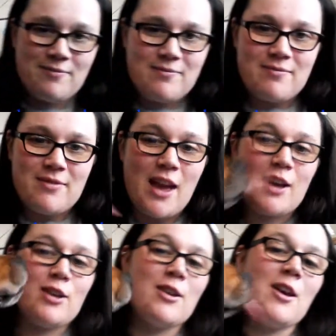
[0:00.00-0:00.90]
Thank
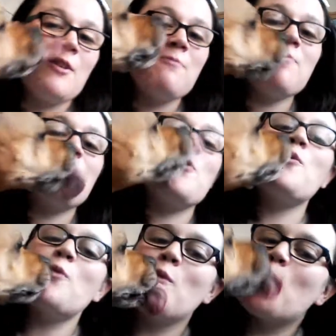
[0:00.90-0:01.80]
you.
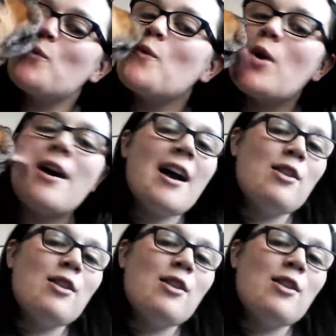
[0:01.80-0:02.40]
I love